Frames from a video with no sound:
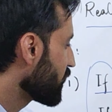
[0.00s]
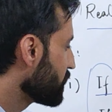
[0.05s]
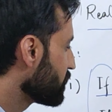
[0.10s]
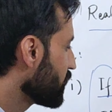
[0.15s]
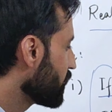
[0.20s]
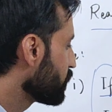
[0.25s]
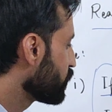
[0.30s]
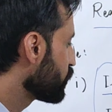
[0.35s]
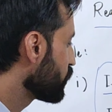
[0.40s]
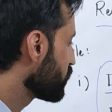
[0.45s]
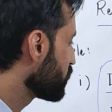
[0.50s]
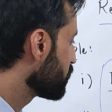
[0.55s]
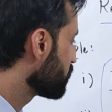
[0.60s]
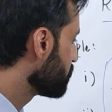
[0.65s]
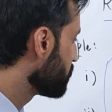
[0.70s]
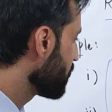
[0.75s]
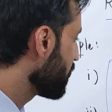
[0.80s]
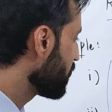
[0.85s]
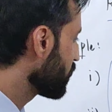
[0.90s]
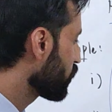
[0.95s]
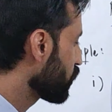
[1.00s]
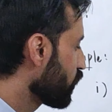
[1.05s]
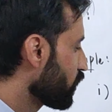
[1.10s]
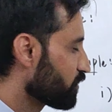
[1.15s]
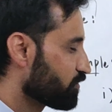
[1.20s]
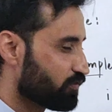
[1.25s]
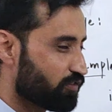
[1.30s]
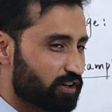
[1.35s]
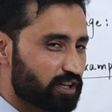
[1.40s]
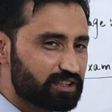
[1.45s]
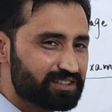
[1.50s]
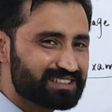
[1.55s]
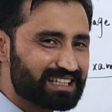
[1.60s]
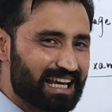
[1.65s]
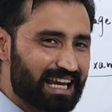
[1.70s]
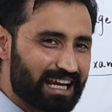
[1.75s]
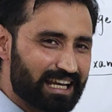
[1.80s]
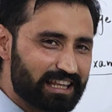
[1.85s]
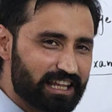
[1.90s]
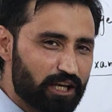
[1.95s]
come up with the main clause first
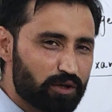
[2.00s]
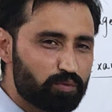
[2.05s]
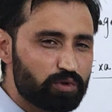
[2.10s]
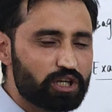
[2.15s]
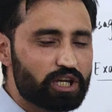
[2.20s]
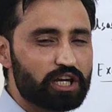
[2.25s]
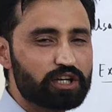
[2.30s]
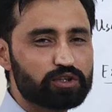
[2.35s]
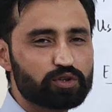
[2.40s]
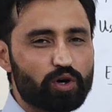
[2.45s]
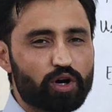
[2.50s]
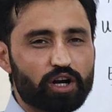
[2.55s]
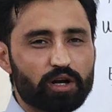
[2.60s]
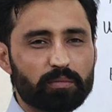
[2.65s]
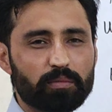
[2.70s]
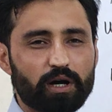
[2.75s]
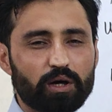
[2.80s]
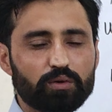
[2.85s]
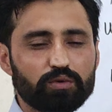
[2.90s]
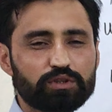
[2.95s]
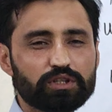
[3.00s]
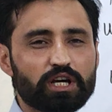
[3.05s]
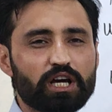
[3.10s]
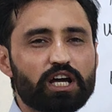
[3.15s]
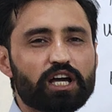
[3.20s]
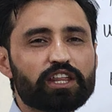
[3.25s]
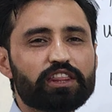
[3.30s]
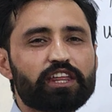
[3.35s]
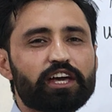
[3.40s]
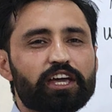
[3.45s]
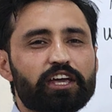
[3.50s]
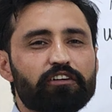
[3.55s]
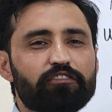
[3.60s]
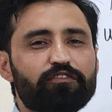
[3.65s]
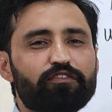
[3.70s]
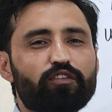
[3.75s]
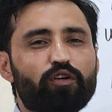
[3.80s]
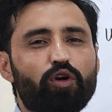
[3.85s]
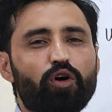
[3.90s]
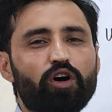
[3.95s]
and then we can talk about the
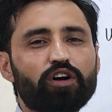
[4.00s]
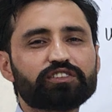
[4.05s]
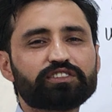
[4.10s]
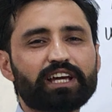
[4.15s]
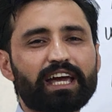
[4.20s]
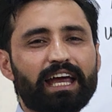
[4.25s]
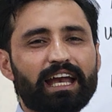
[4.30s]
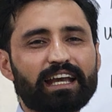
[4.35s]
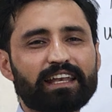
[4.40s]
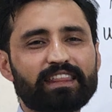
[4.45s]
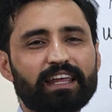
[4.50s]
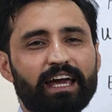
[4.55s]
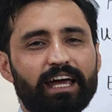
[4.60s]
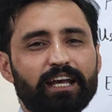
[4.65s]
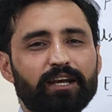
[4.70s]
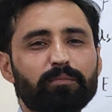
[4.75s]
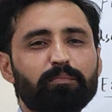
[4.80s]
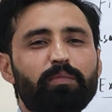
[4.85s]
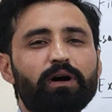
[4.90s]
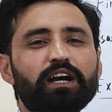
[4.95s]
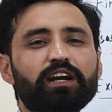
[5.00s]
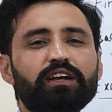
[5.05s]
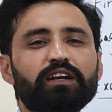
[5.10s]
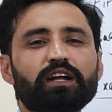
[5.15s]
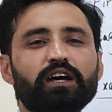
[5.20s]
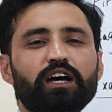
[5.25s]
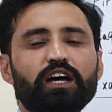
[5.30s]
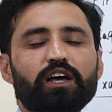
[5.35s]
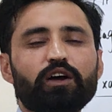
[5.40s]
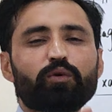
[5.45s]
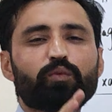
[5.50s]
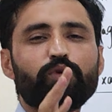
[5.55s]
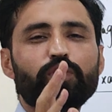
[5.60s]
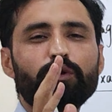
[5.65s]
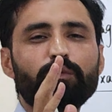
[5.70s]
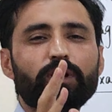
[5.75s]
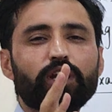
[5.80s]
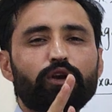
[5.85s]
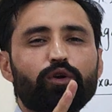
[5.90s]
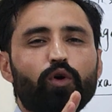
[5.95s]
if clause at the end. But
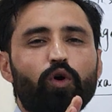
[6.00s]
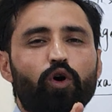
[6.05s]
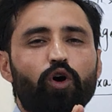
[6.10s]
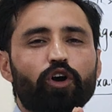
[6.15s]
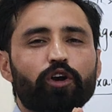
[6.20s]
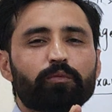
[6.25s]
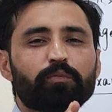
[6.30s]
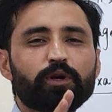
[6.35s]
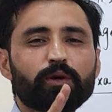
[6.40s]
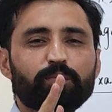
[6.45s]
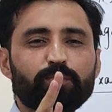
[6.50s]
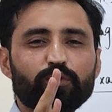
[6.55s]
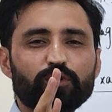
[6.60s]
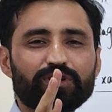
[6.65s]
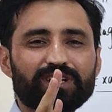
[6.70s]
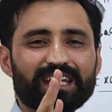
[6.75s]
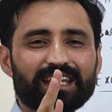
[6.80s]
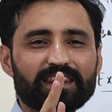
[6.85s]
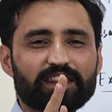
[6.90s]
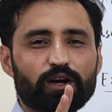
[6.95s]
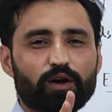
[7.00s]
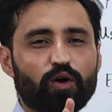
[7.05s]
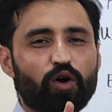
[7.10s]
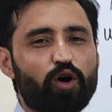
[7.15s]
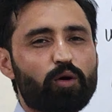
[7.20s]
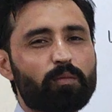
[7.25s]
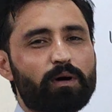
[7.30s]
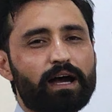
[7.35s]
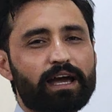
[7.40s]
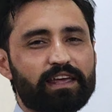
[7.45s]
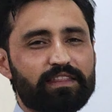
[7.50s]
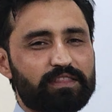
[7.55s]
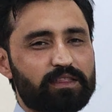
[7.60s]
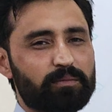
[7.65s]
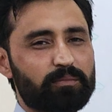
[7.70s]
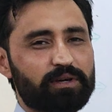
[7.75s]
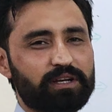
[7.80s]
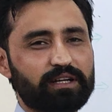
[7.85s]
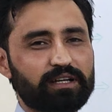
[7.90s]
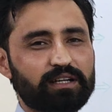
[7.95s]
we will not be putting the comma in
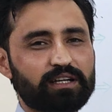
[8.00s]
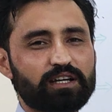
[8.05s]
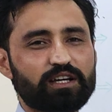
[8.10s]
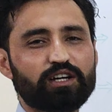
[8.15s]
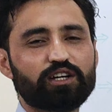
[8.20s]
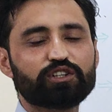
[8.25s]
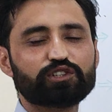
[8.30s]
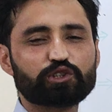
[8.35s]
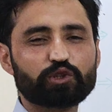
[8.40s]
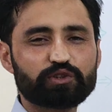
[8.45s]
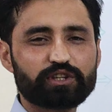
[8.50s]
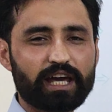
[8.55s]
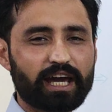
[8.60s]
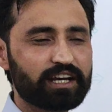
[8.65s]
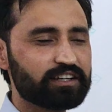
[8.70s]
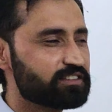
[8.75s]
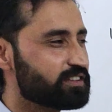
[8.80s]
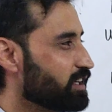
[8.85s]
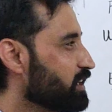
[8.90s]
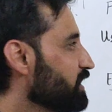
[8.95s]
the middle. So that's